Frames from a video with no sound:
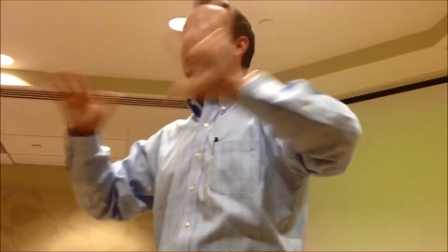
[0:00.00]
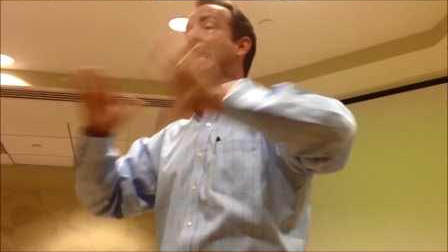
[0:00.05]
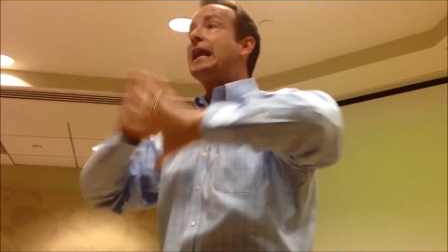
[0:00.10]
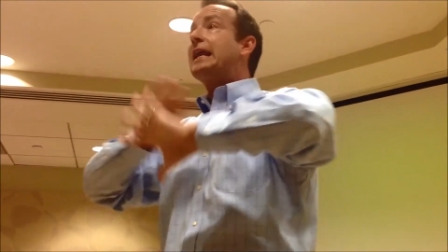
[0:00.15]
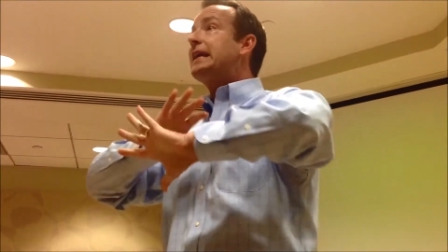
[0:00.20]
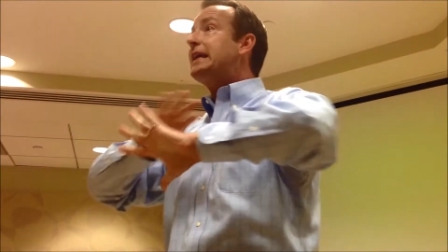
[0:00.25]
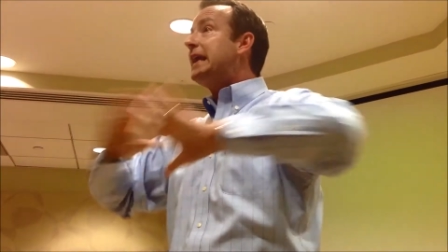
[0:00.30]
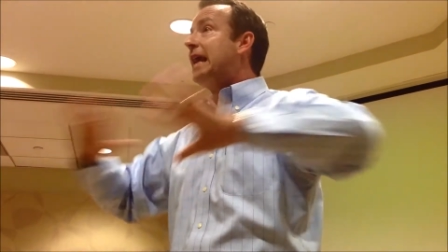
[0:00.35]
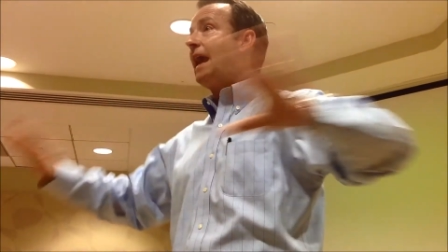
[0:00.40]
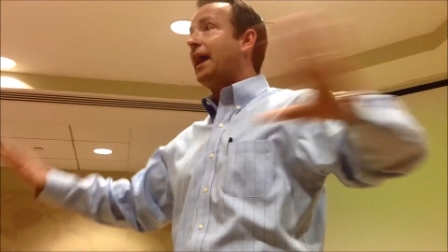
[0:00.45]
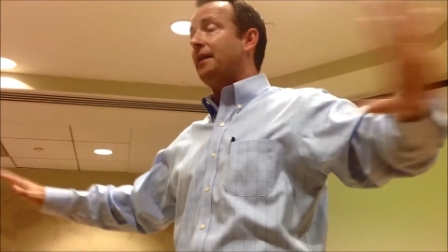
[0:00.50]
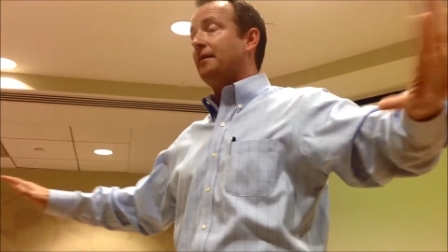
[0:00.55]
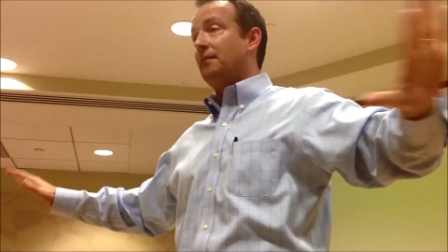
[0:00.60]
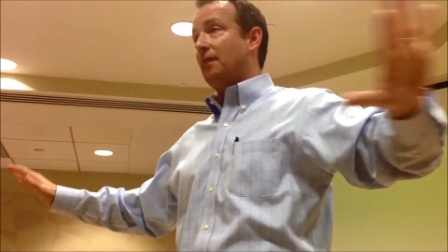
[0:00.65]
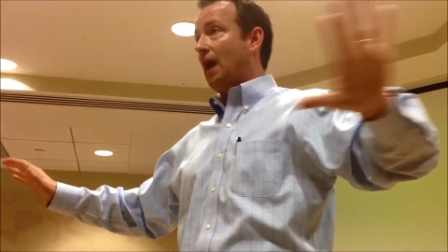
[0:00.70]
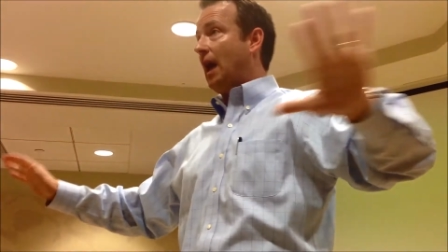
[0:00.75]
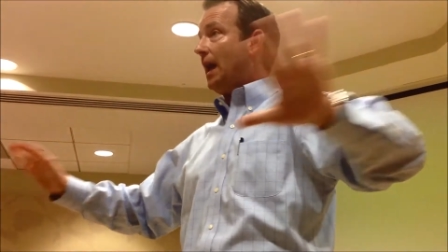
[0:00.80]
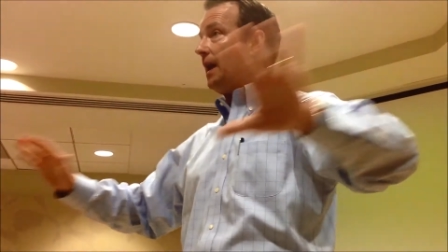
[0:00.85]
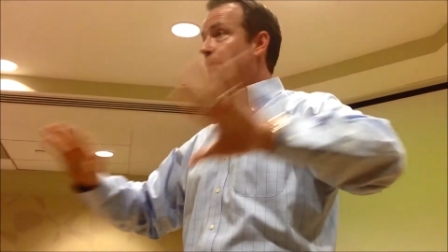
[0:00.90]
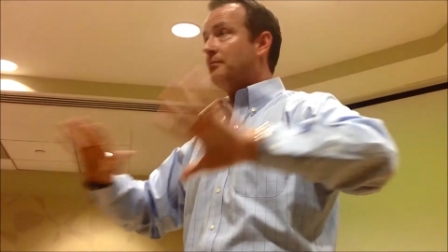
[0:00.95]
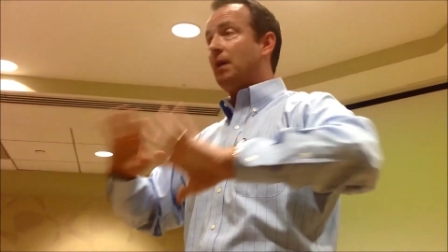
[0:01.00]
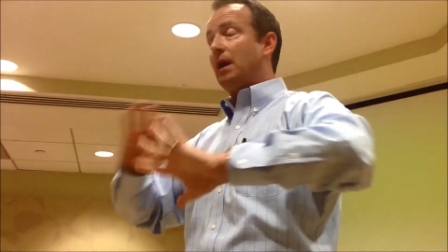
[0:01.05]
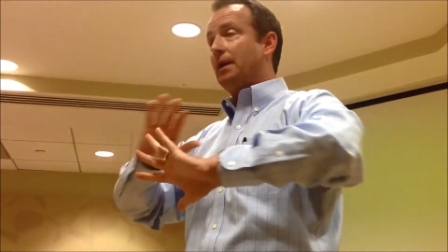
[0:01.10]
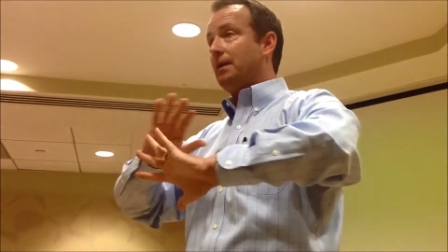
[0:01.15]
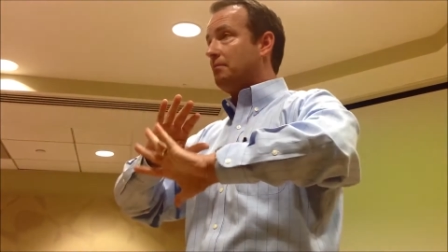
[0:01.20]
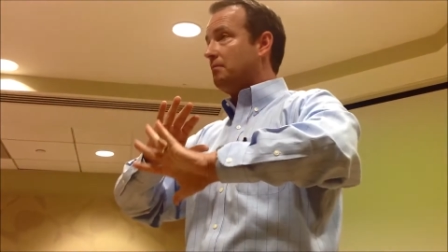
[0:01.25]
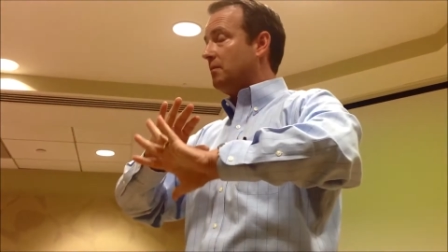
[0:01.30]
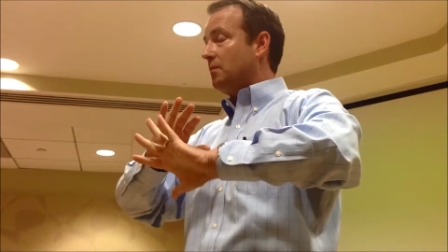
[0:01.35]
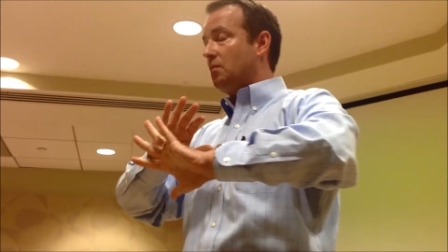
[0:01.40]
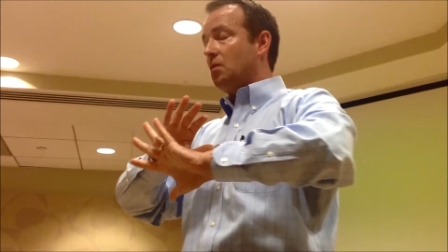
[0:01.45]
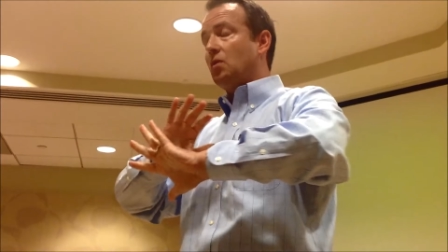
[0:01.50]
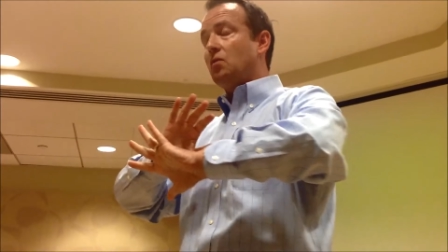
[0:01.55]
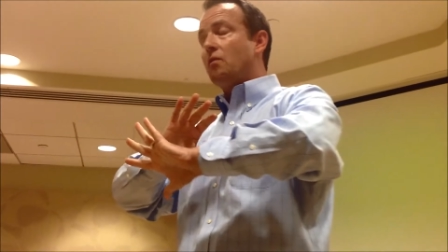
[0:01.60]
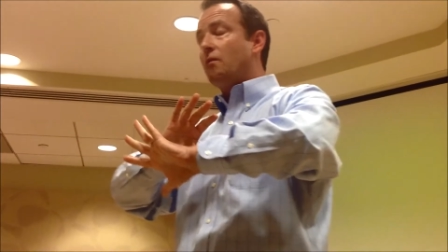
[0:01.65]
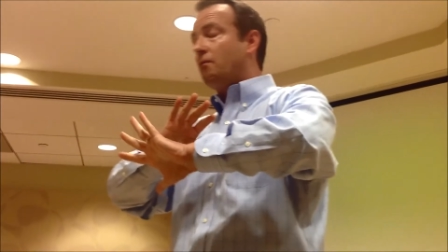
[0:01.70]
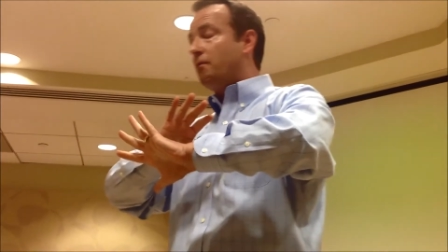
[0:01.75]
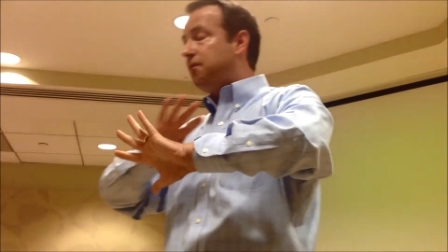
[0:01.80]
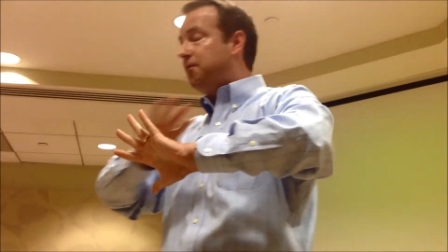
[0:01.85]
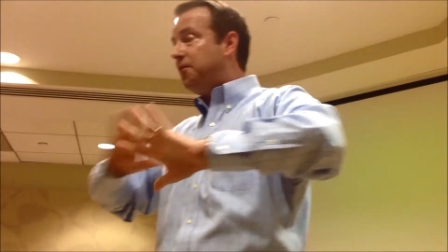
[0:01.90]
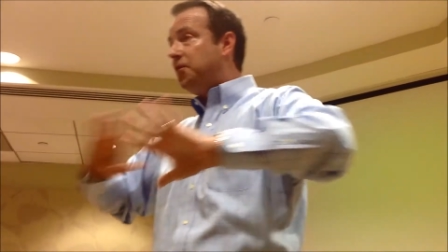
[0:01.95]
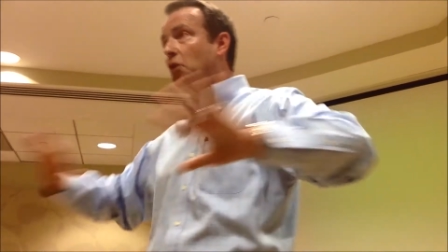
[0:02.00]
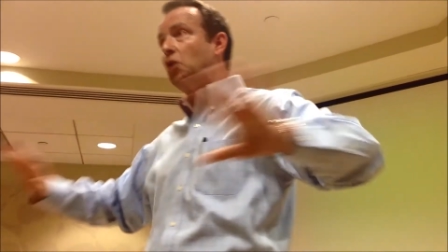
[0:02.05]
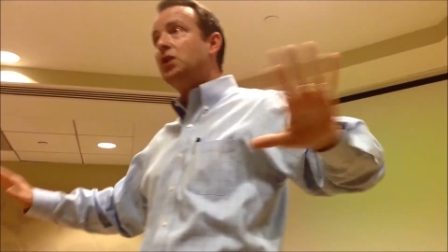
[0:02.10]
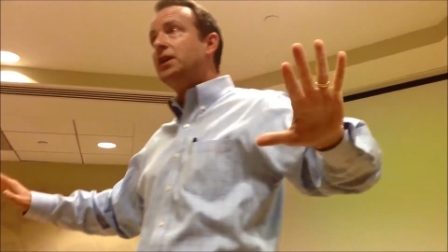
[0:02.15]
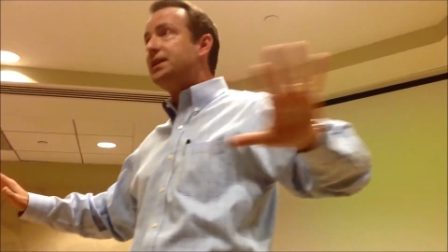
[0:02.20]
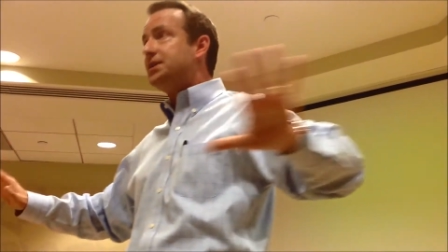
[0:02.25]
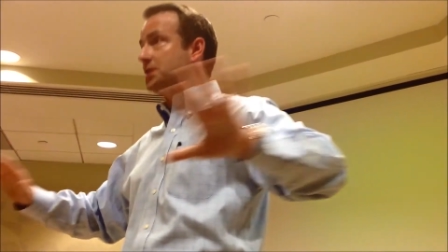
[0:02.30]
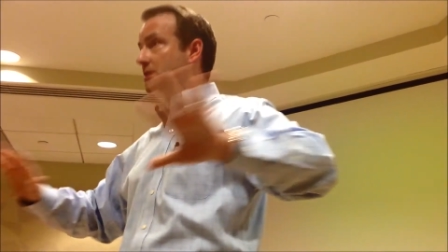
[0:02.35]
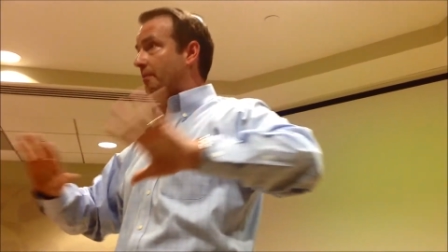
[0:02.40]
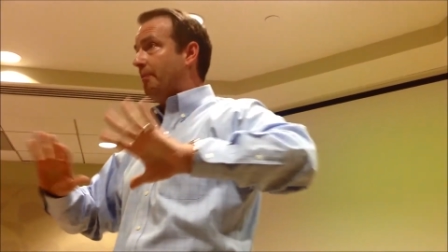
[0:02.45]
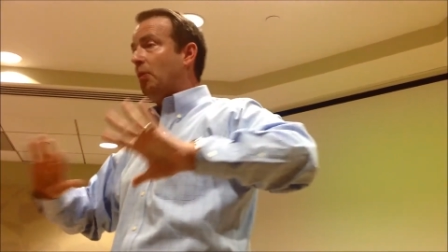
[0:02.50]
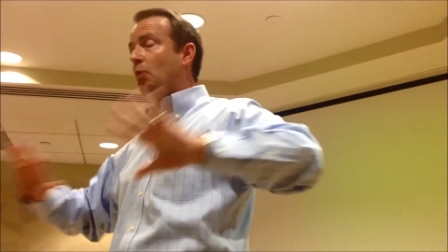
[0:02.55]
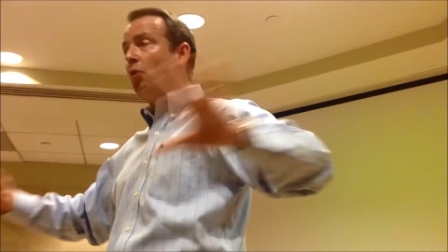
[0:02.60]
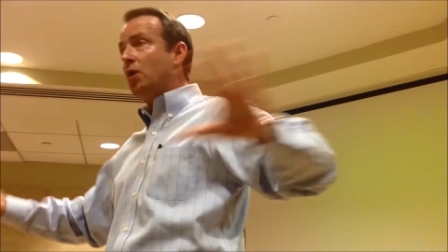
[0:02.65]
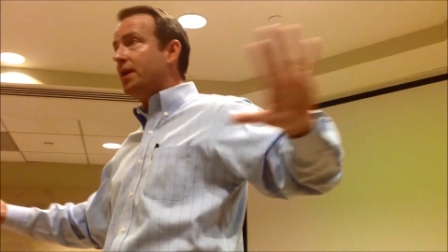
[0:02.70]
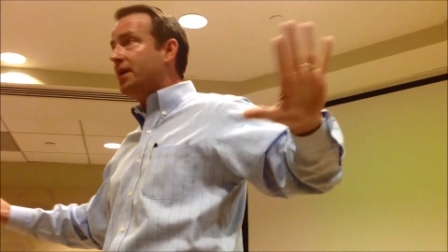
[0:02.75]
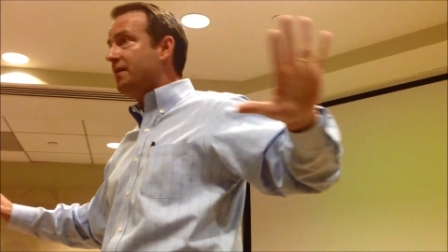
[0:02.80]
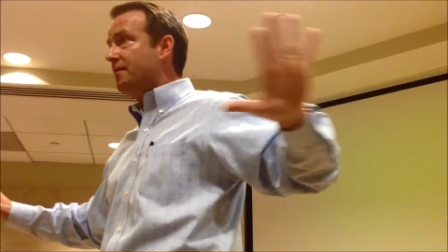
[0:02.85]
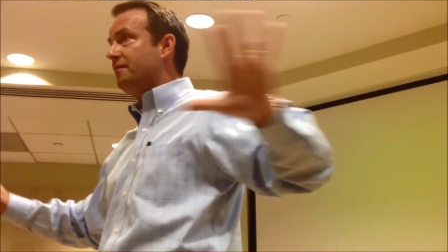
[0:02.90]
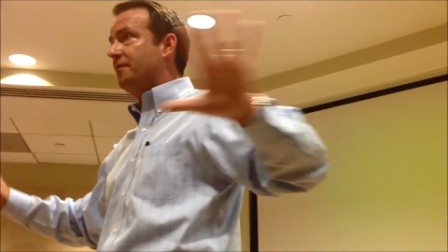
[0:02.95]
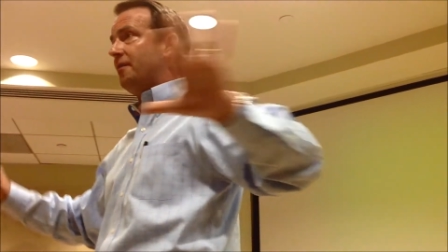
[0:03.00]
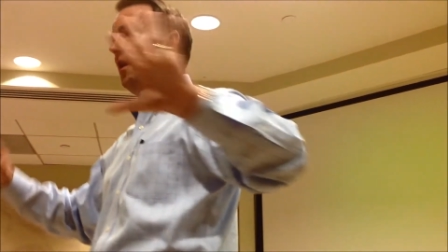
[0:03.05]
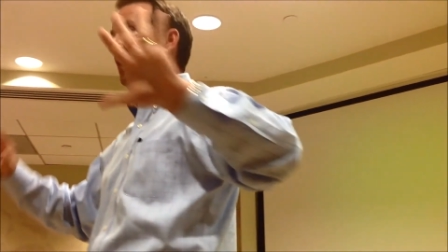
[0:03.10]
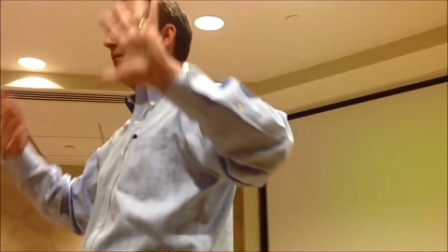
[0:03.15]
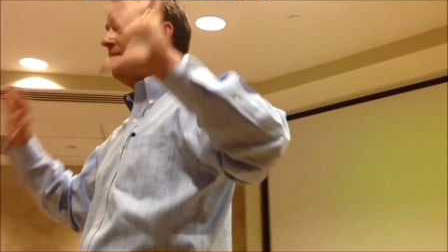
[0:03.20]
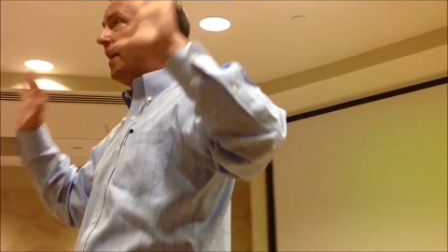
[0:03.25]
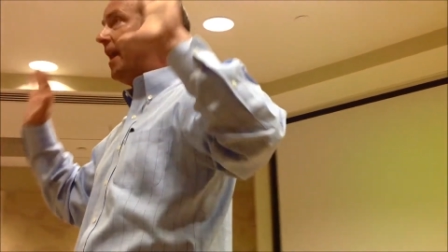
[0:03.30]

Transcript: and again, I fully supportive of